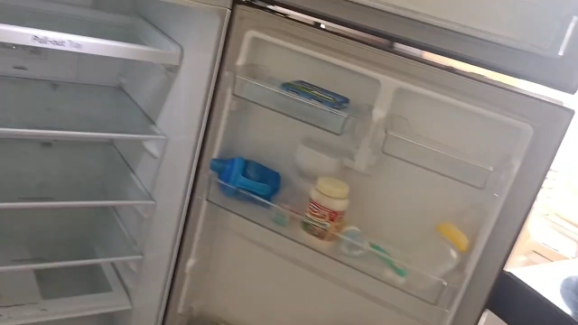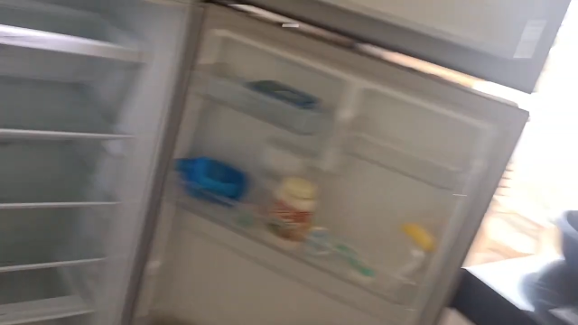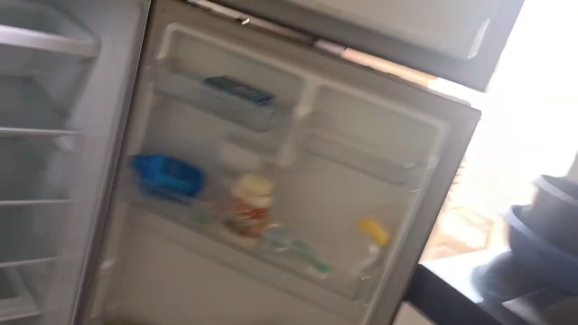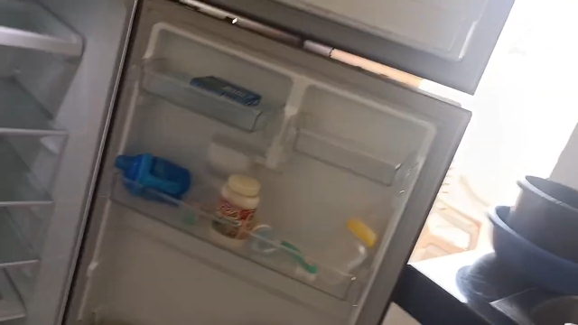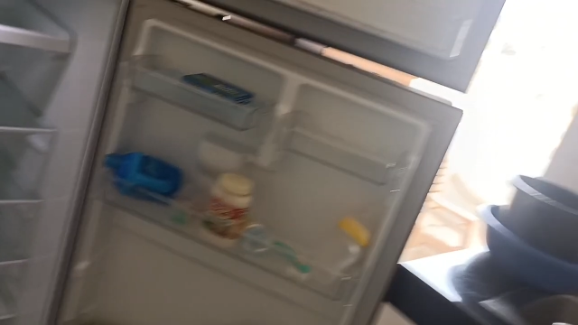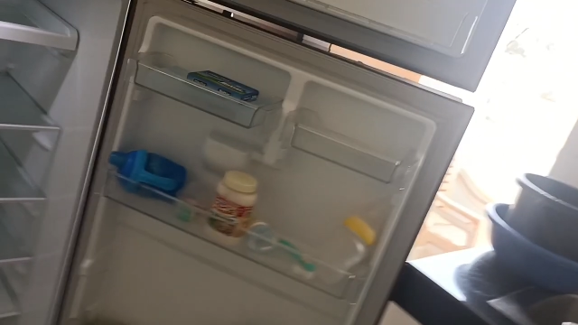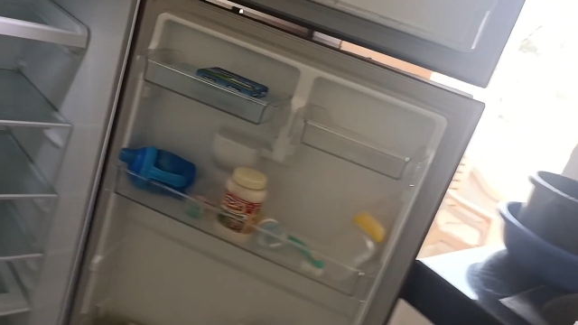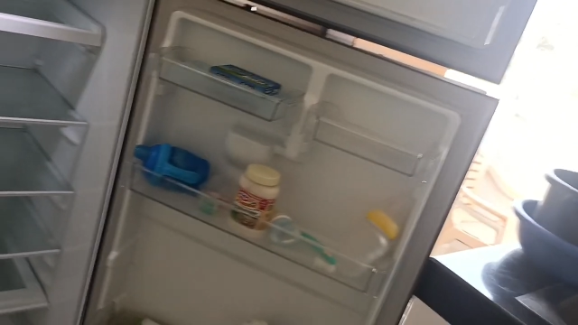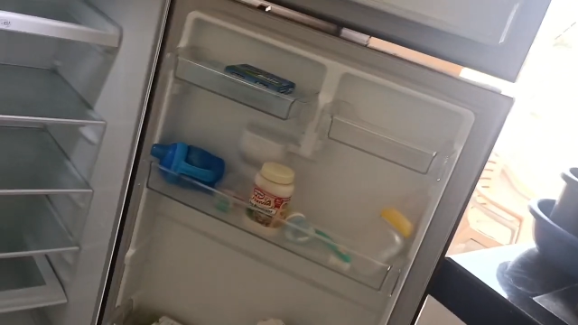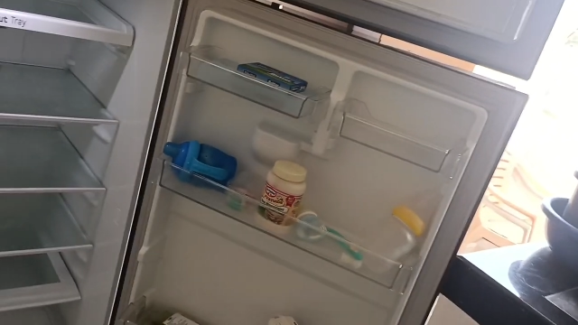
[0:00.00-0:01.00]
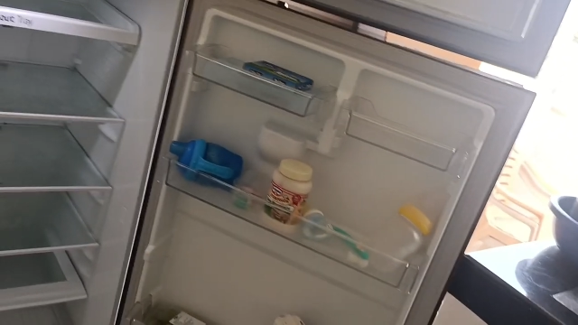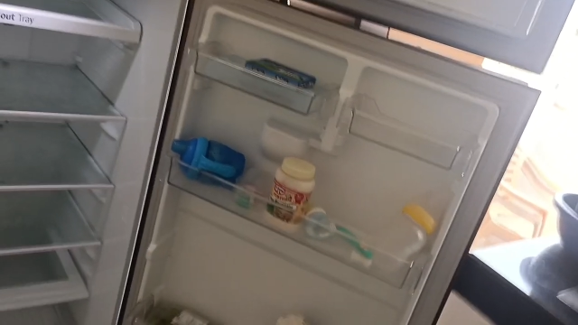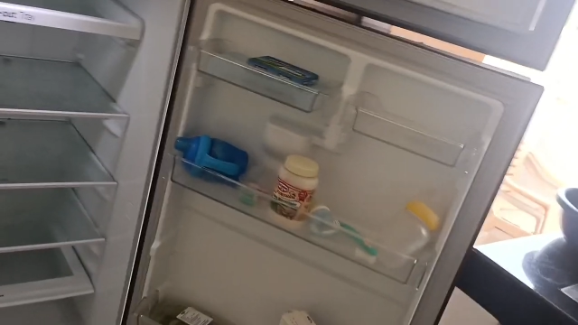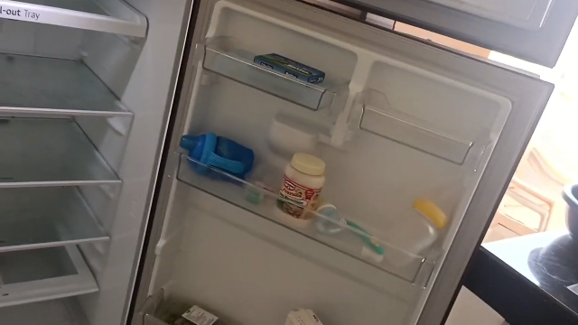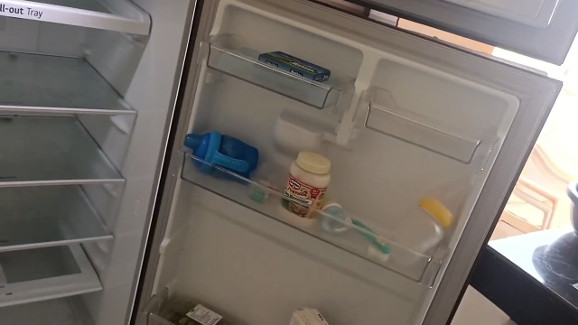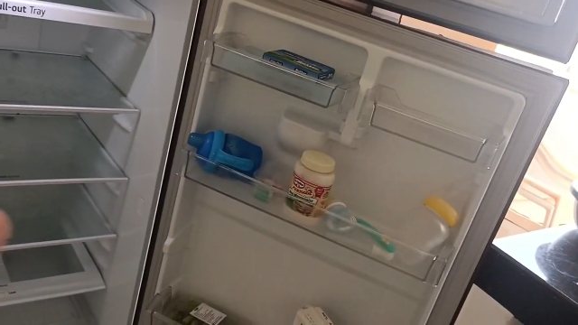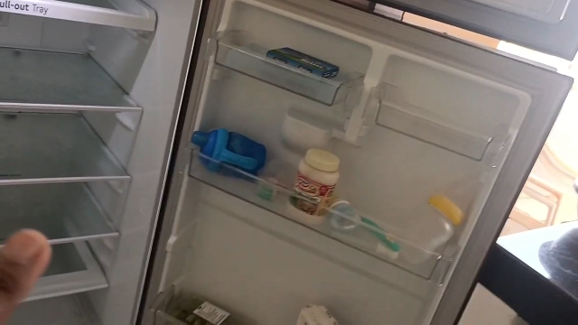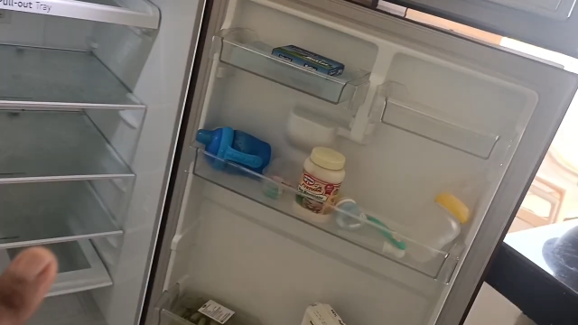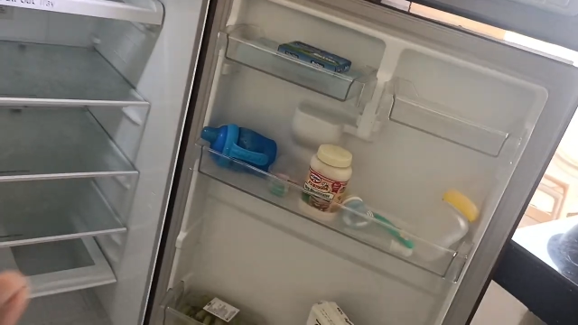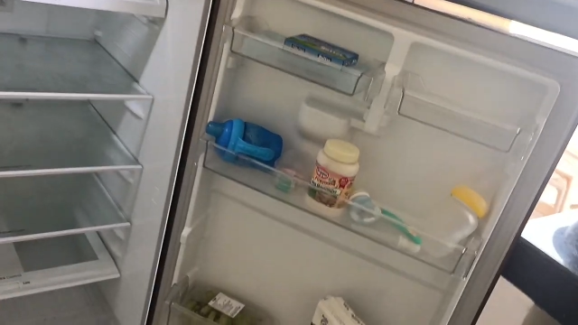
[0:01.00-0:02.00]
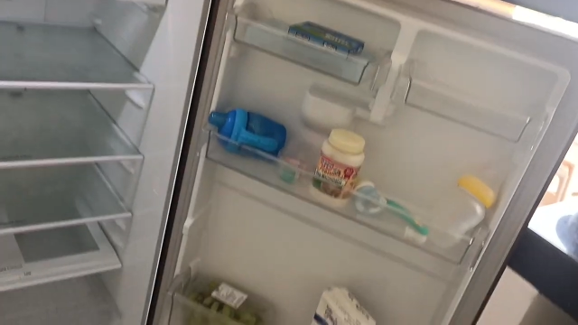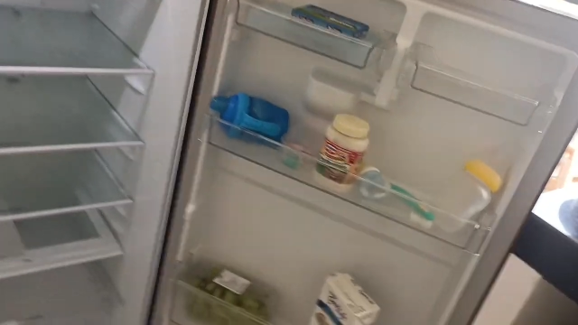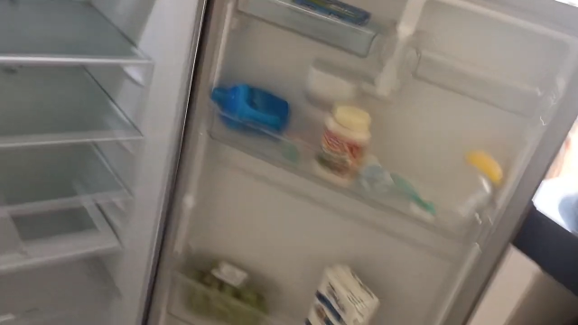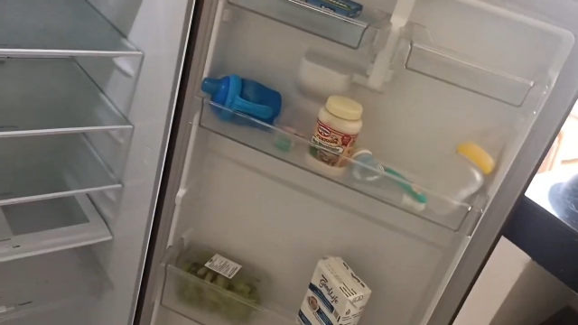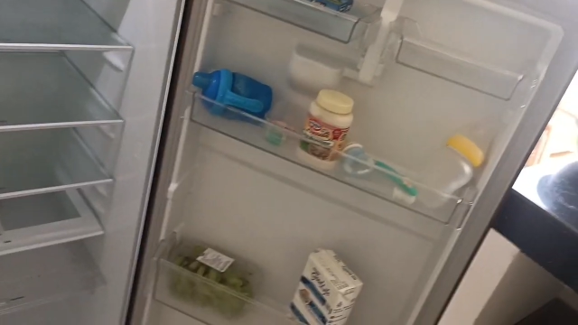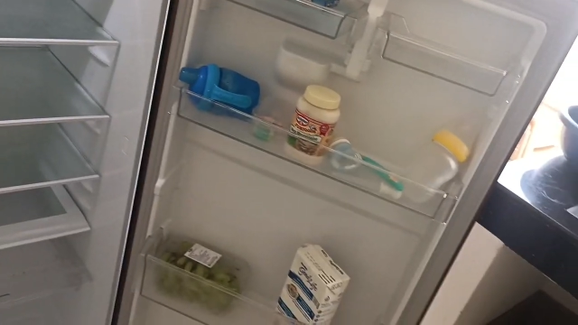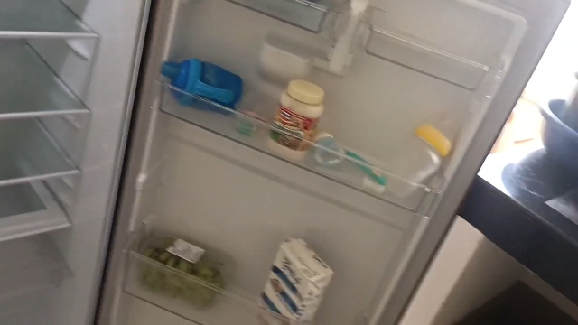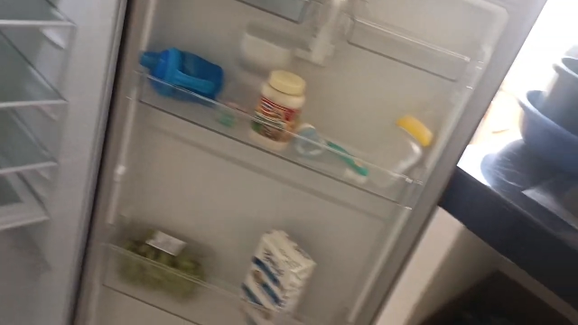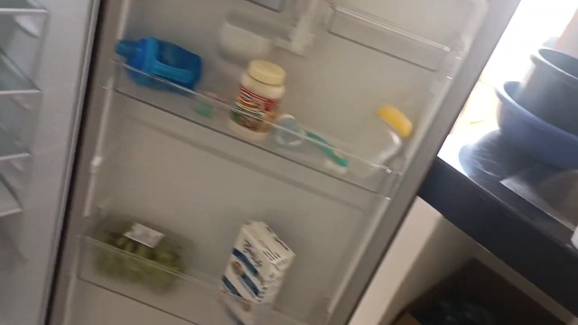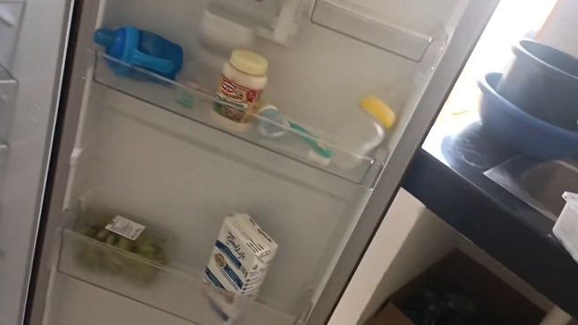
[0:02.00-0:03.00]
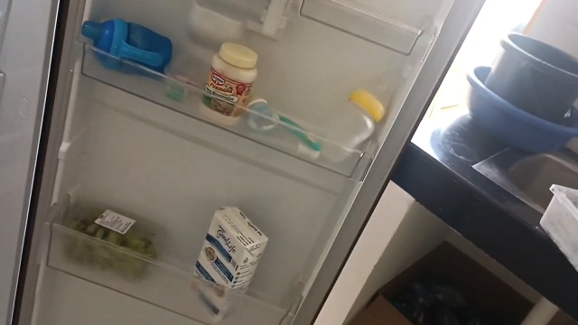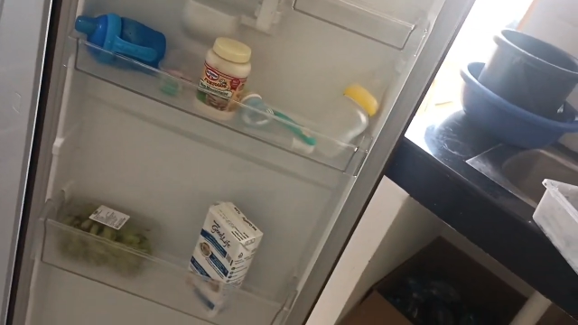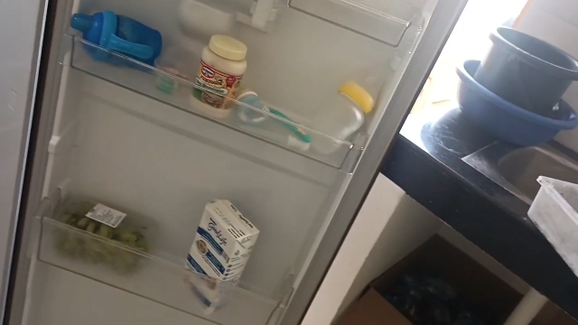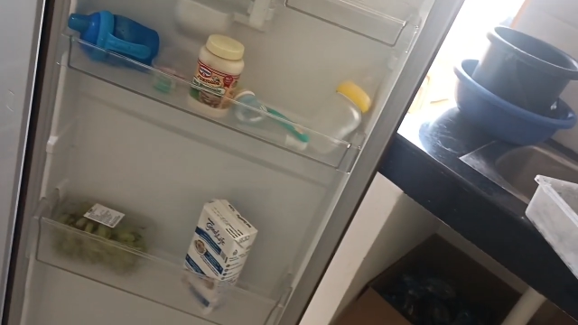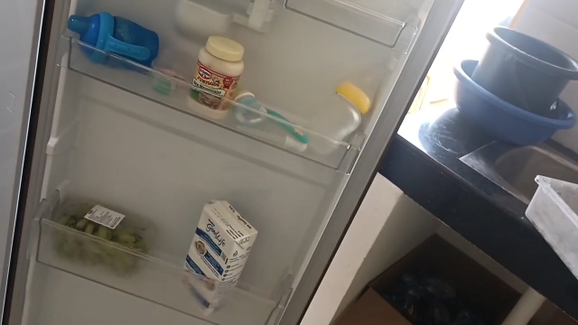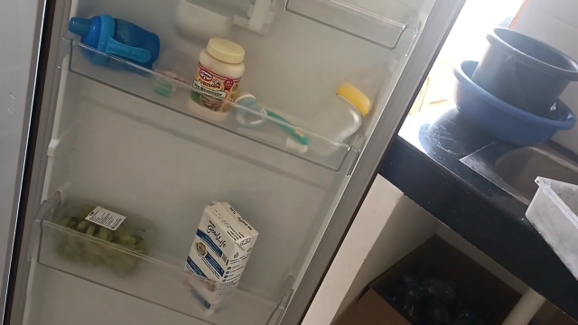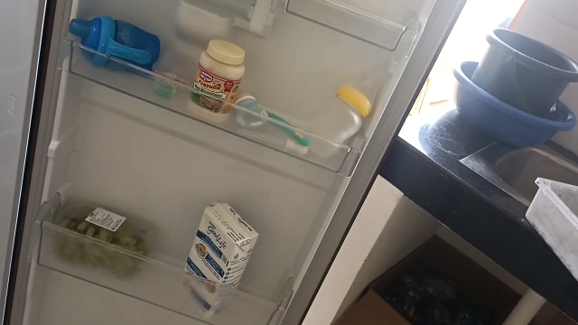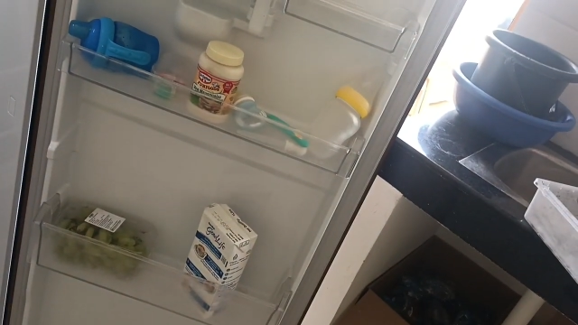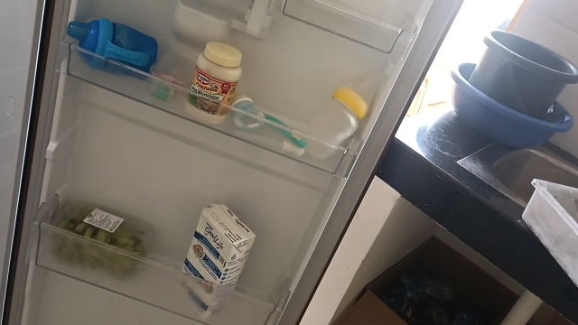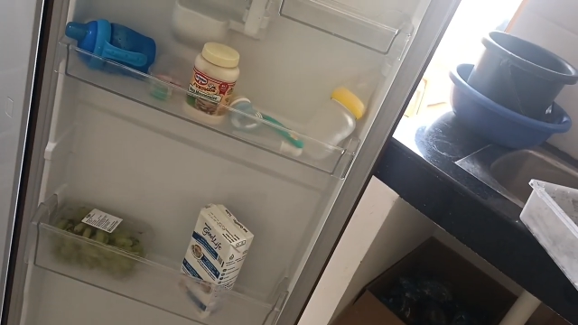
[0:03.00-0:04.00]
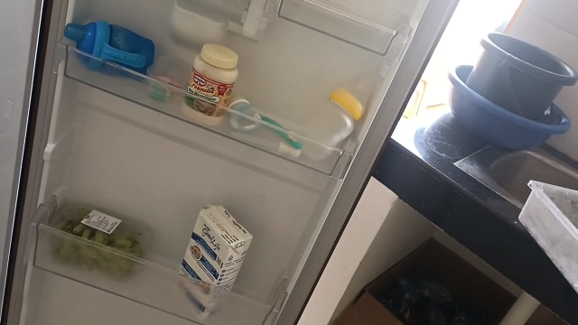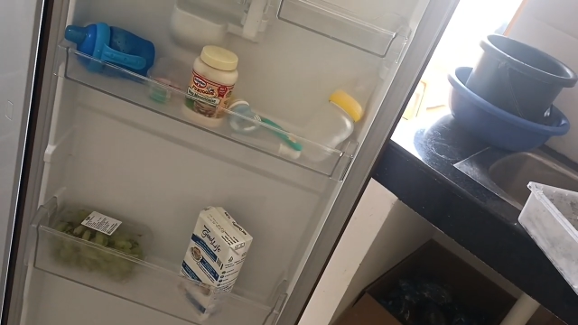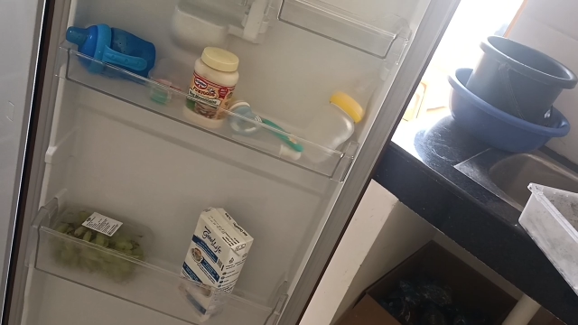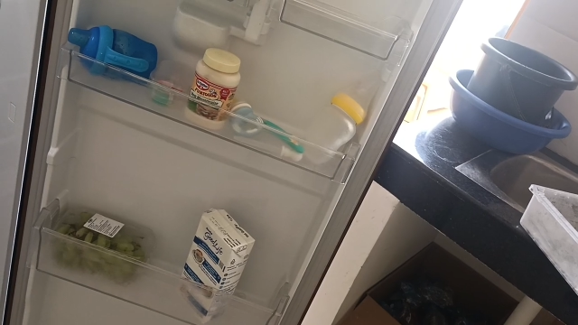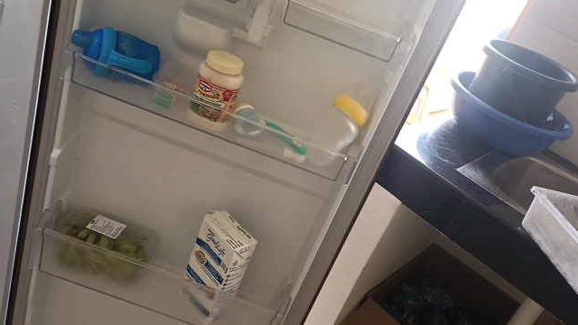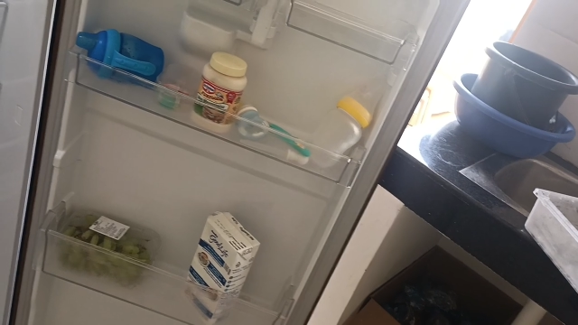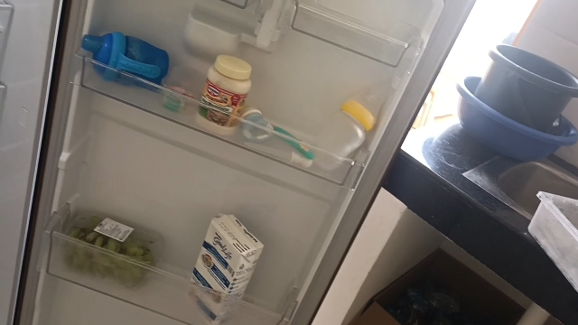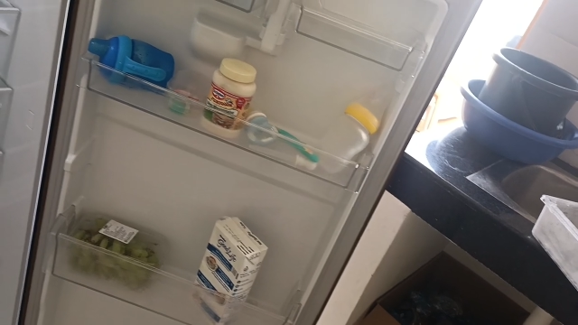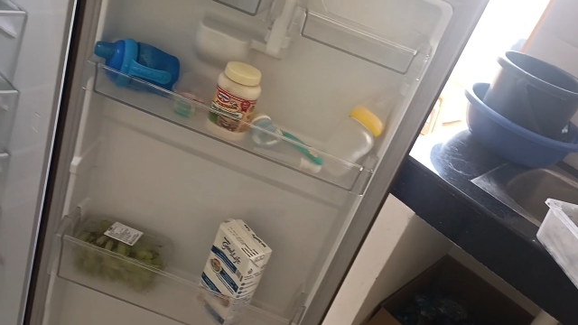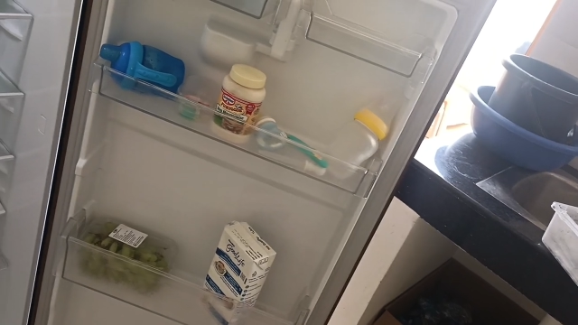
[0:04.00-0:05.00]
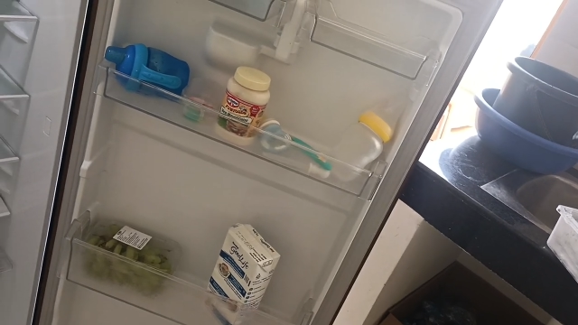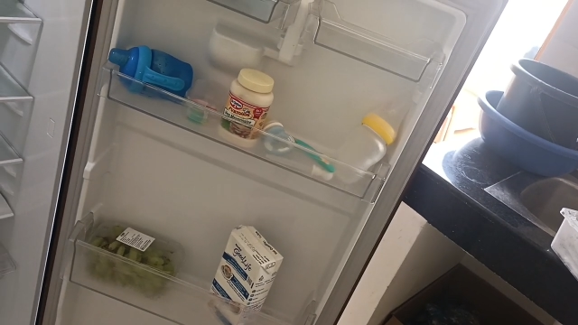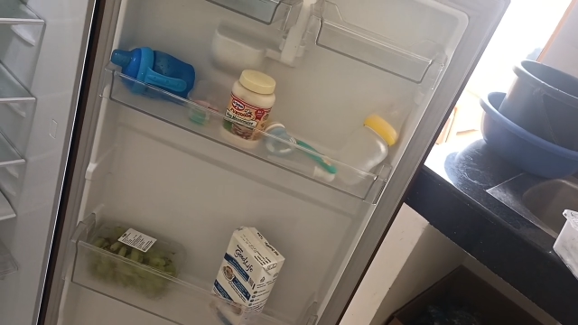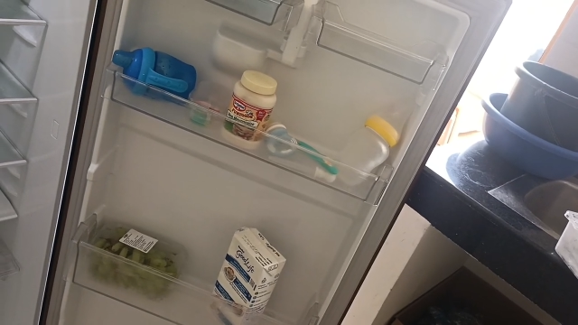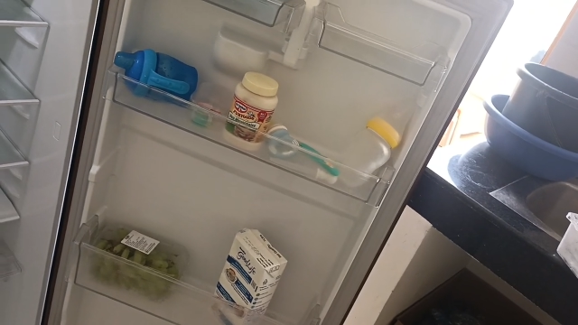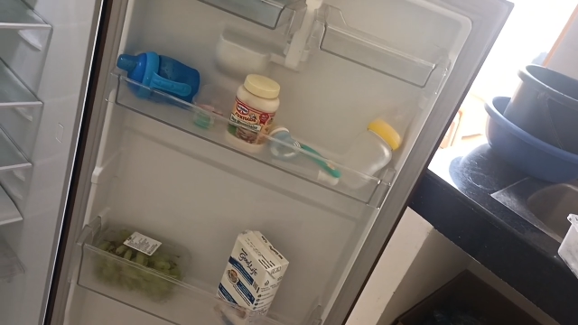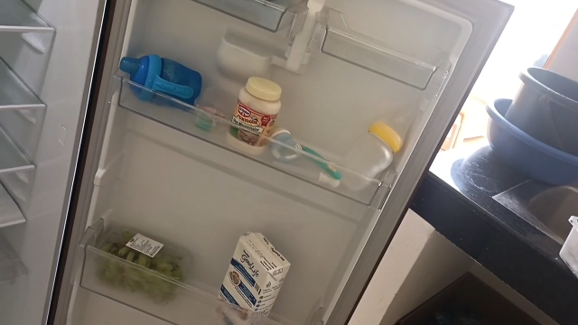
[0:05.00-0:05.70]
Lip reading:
Nobody's mouth can be seen.